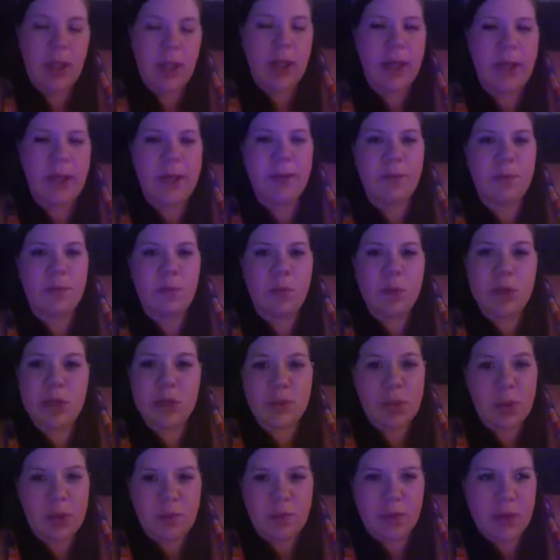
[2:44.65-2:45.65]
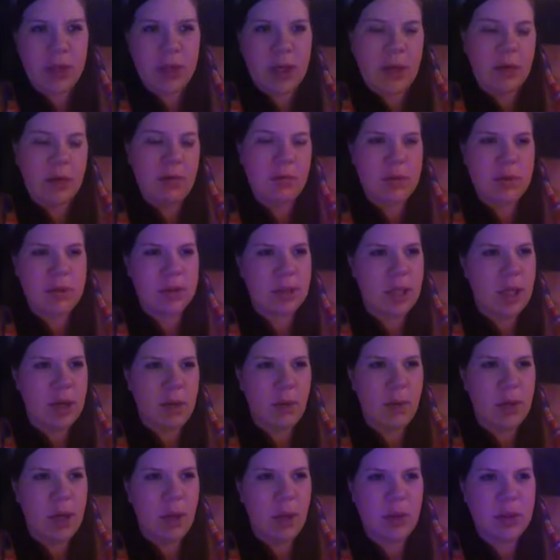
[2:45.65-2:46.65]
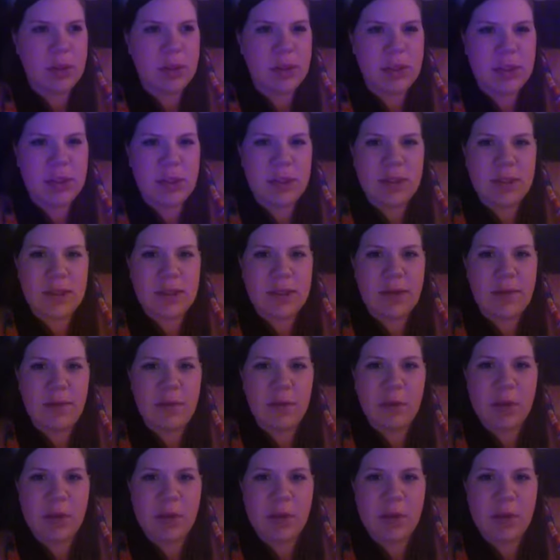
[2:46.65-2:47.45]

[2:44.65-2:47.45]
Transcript: Um, which is perfect. I, that's kind of what I was thinking is seven.